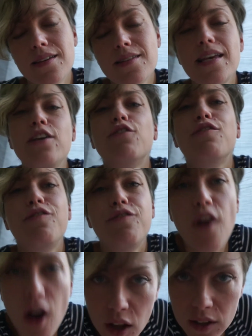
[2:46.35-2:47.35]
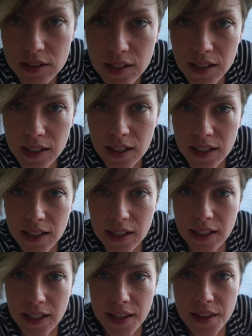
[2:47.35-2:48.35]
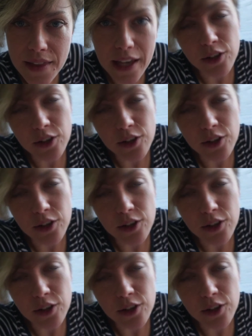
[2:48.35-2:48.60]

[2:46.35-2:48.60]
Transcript: It's not your fault that